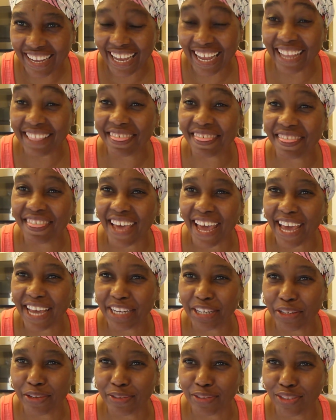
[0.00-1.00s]
and
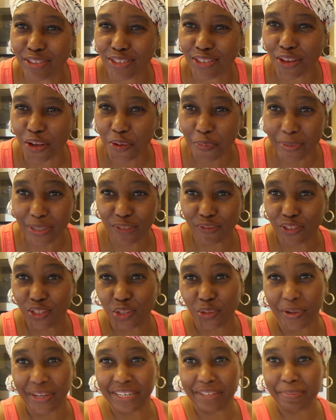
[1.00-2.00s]
thank you so much for
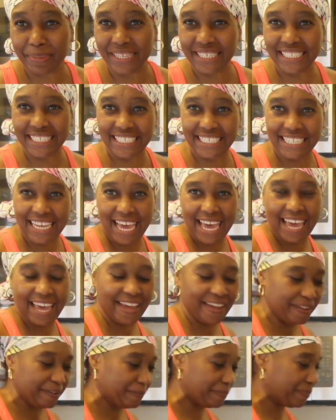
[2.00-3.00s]
joining me
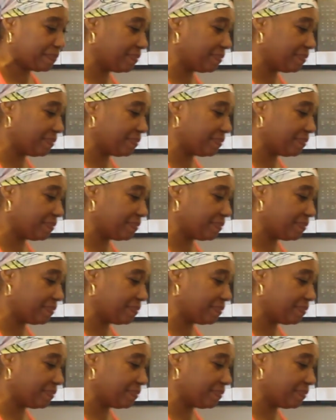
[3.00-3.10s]
today.